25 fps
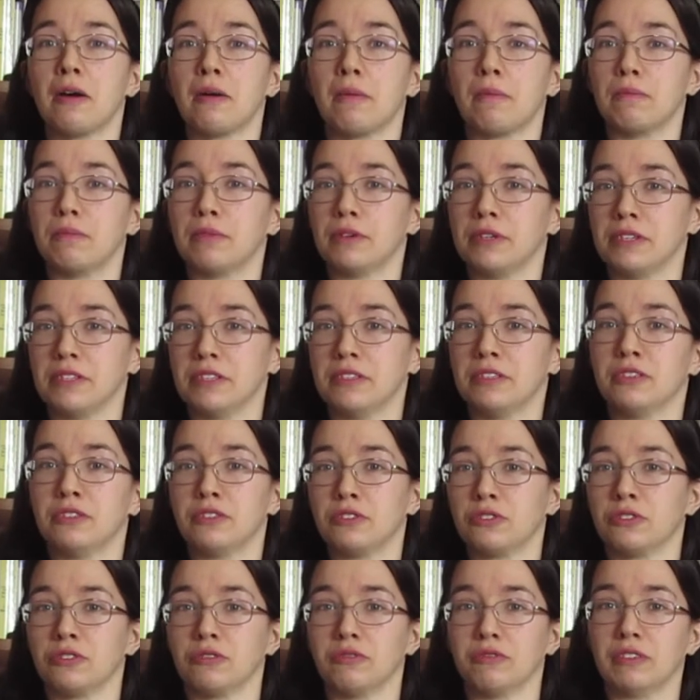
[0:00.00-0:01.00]
but it
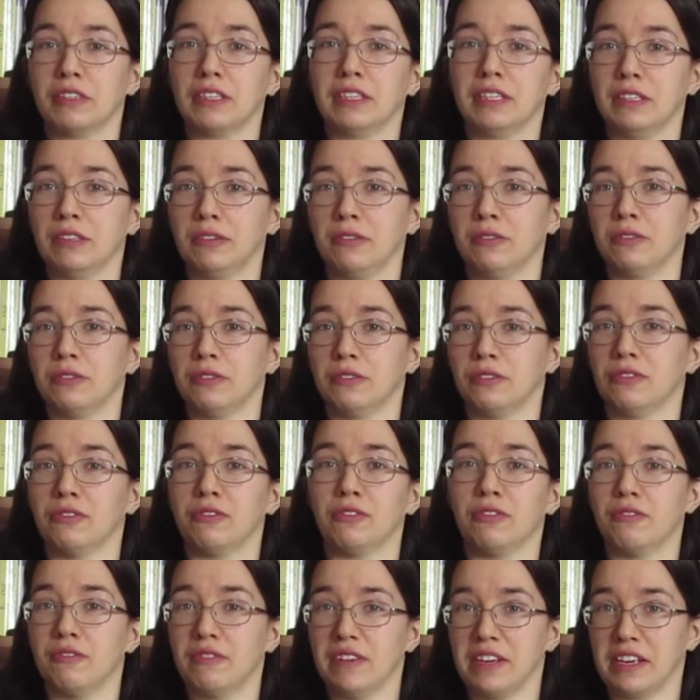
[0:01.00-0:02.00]
doesn't really look good
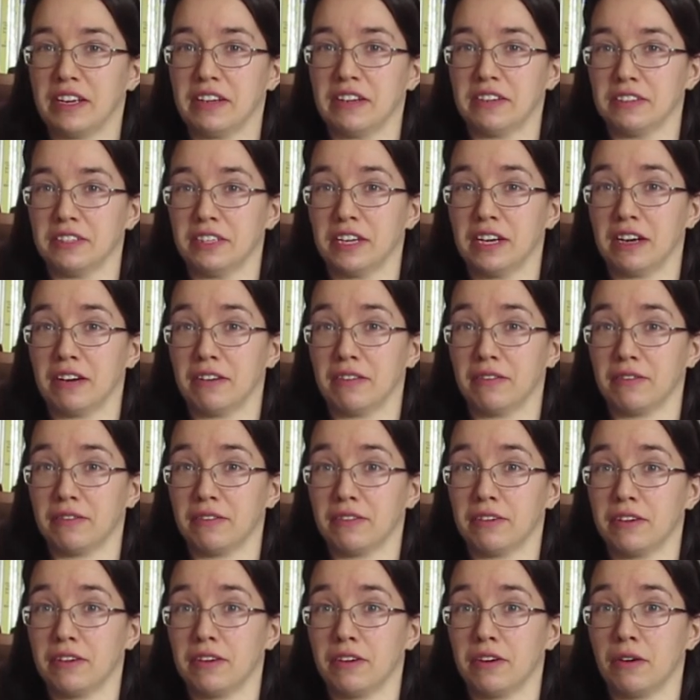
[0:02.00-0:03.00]
for a vicar to have
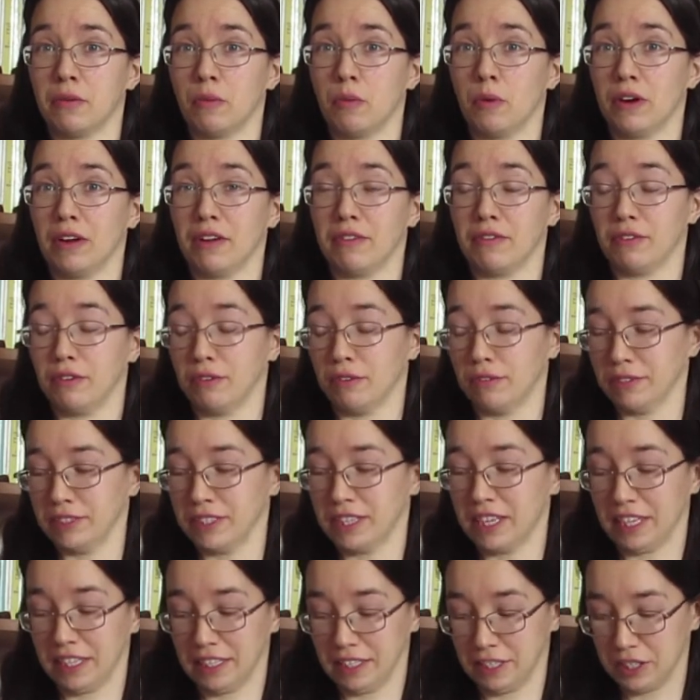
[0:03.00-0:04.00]
a wife who's
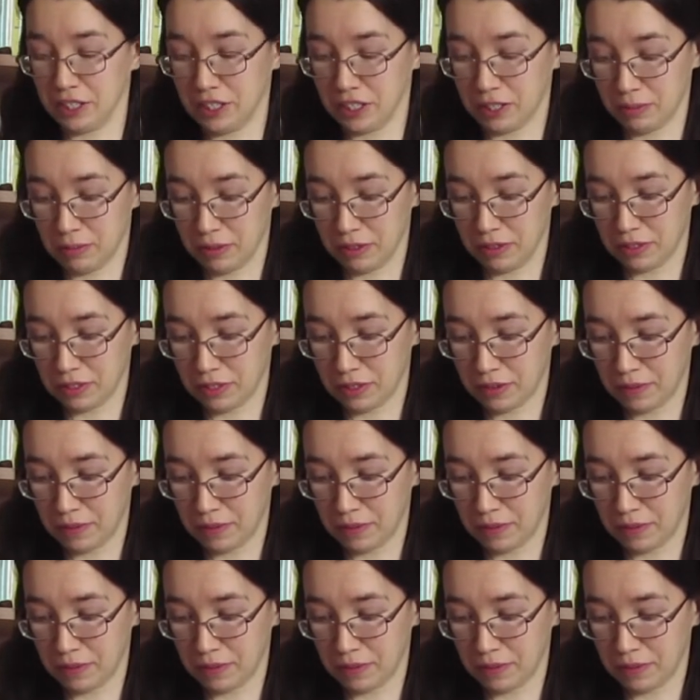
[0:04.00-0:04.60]
illegitimate.